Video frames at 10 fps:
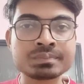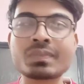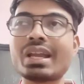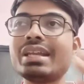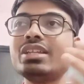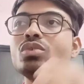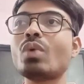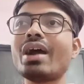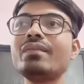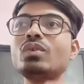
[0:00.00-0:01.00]
and you
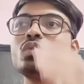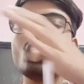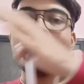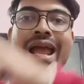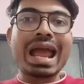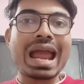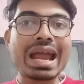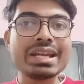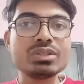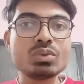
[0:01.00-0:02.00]
have to
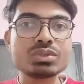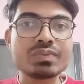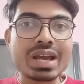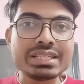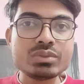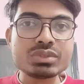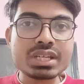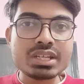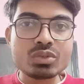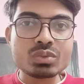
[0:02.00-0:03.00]
add those values
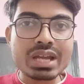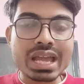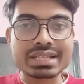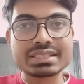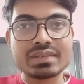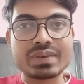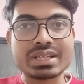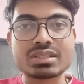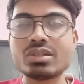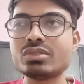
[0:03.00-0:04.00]
into the Excel
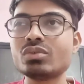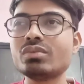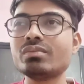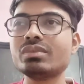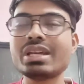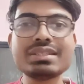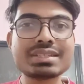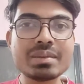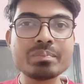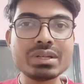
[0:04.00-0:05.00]
files. So there is a
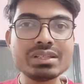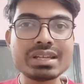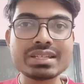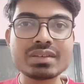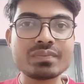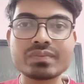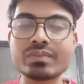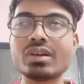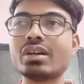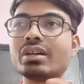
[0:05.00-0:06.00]
simple, there is a
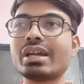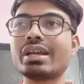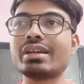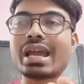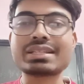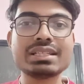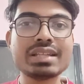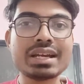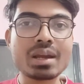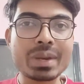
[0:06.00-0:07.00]
Excel,
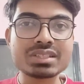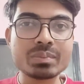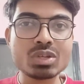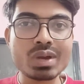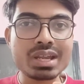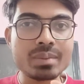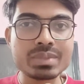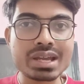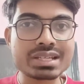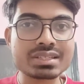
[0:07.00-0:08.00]
that Apache POI
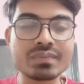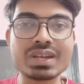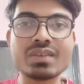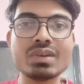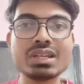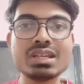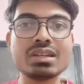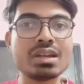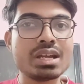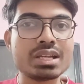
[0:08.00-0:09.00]
API is a very
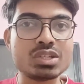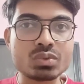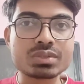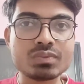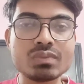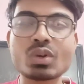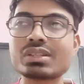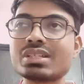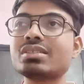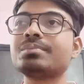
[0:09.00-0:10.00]
useful for this.